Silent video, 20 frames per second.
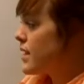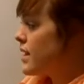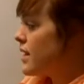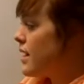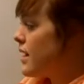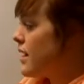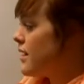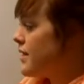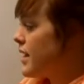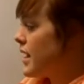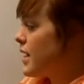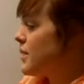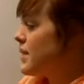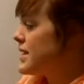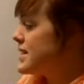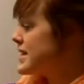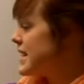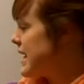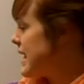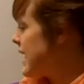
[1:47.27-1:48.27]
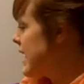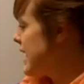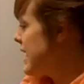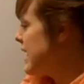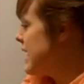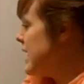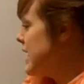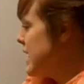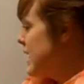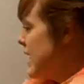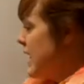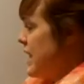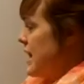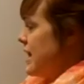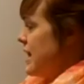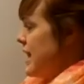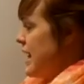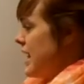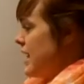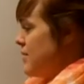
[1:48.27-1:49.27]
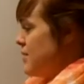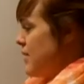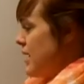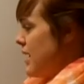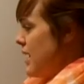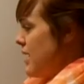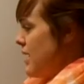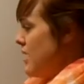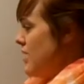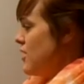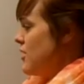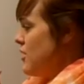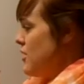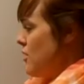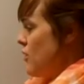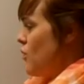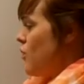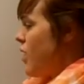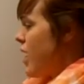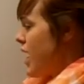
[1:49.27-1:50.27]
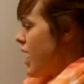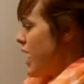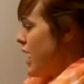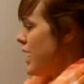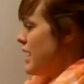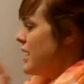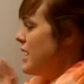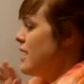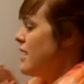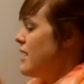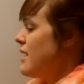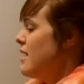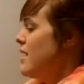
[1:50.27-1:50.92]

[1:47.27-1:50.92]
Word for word: Uh, they can be skinny, they can be wide,